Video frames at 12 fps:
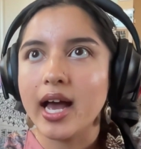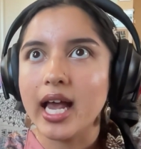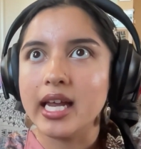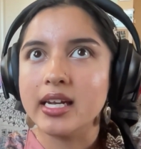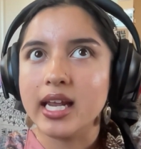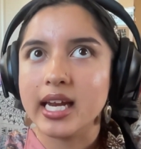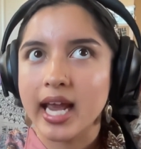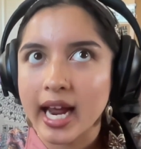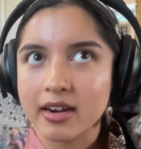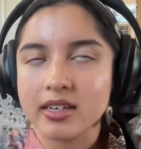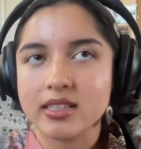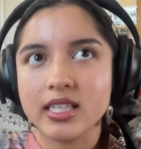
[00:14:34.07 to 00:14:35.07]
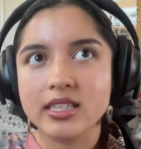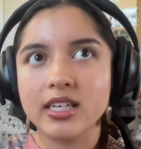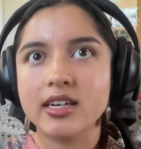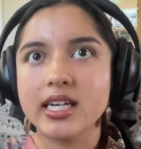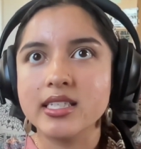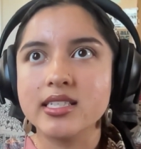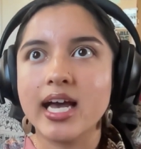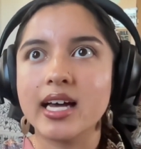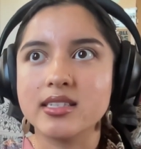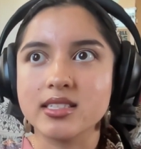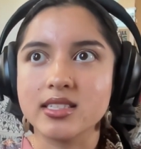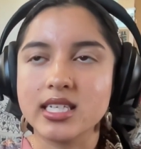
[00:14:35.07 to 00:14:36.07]
inherently there is
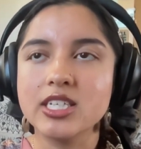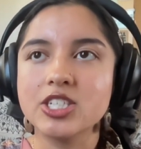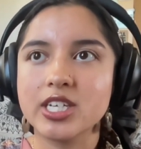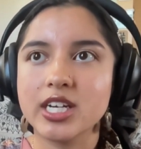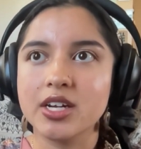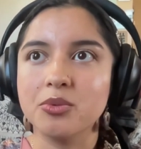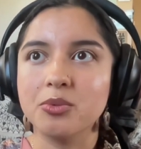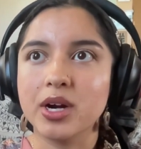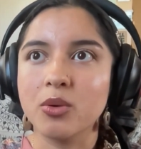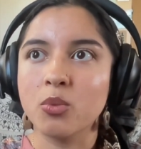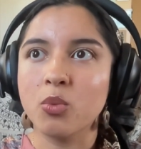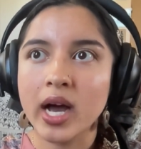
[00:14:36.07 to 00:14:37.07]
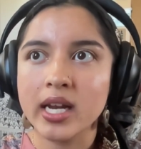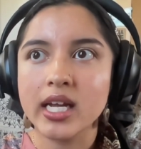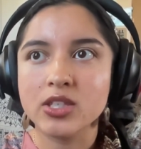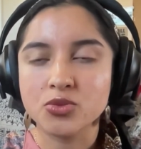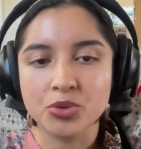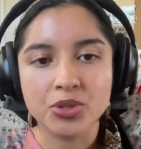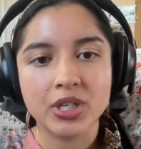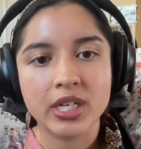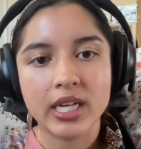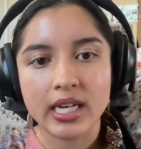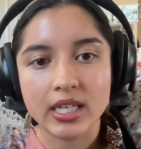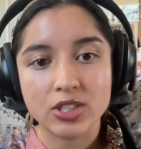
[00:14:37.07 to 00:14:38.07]
that distinction where one is
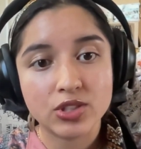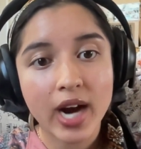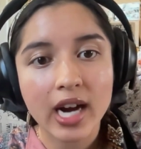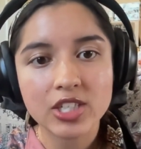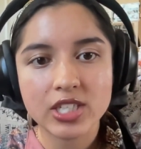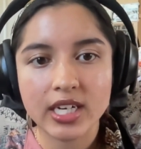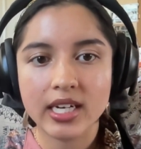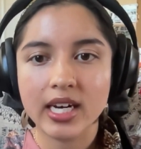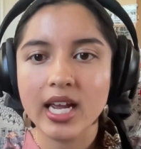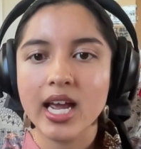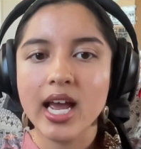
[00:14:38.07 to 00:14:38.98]
rooted in extraction